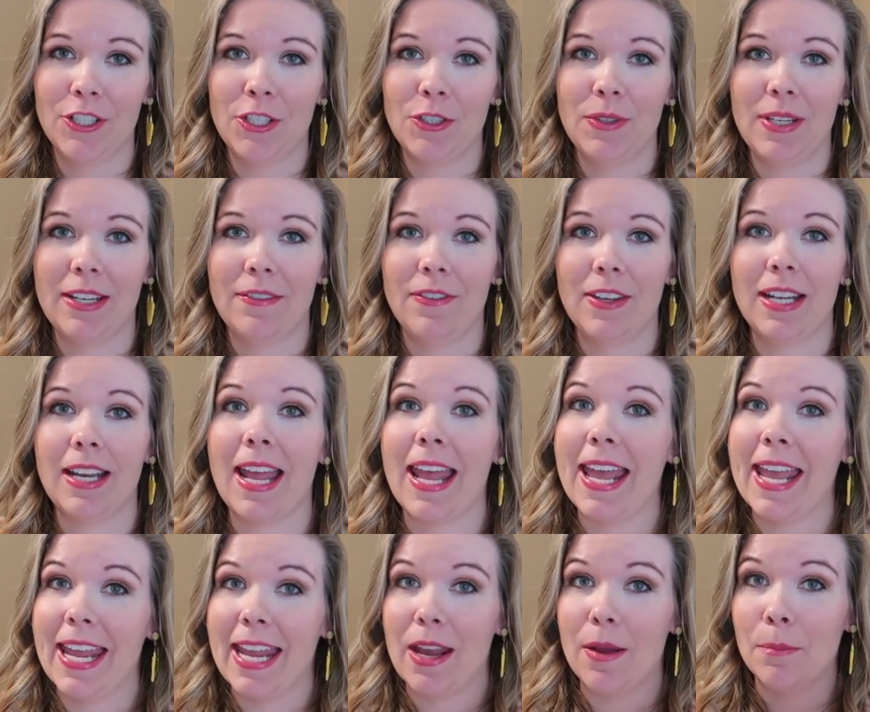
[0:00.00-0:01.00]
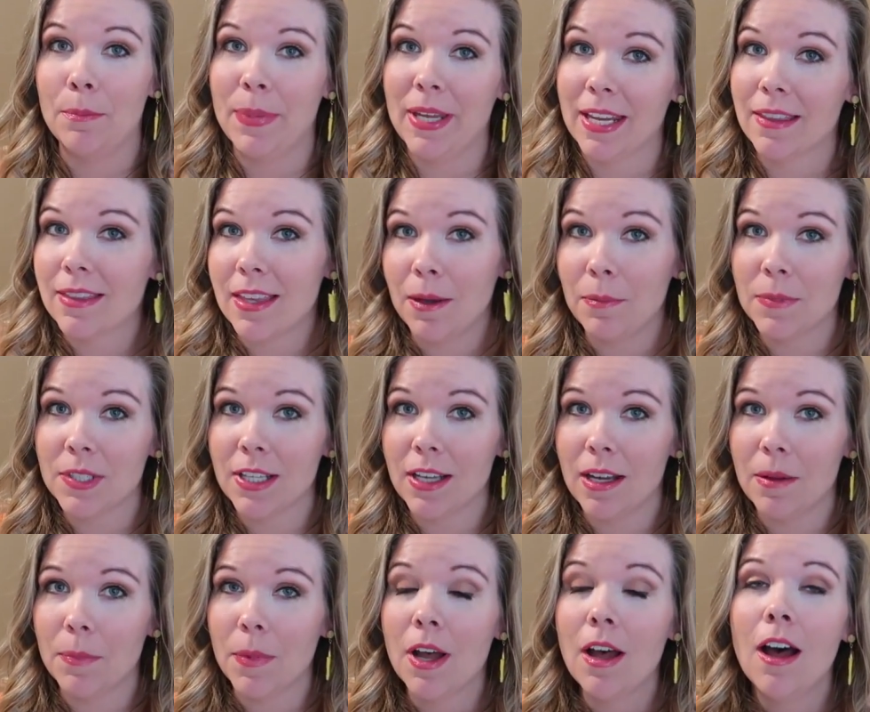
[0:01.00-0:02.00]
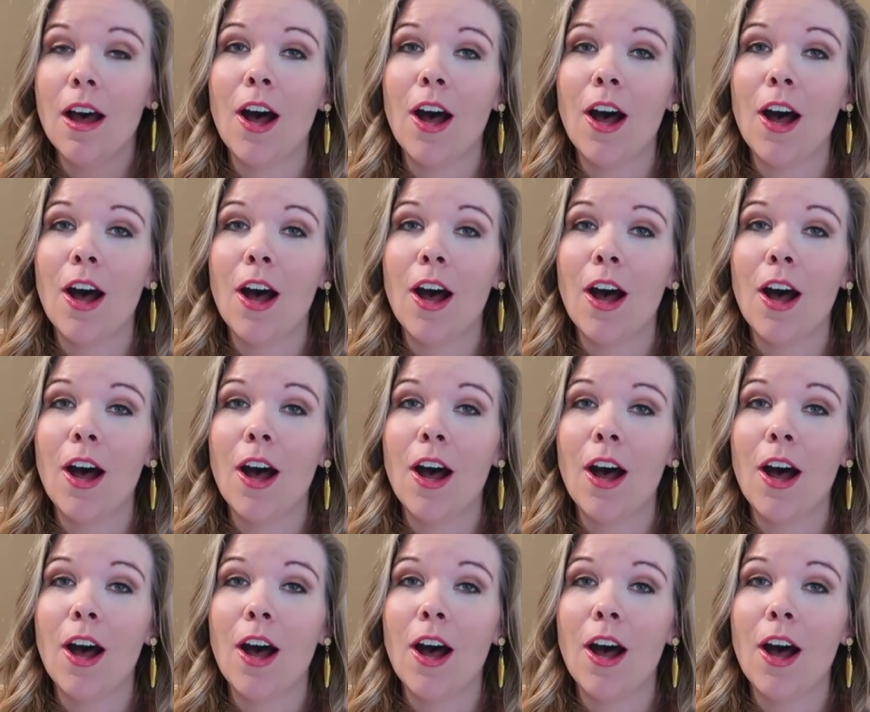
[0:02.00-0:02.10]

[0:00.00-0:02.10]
to give it a big thumbs up.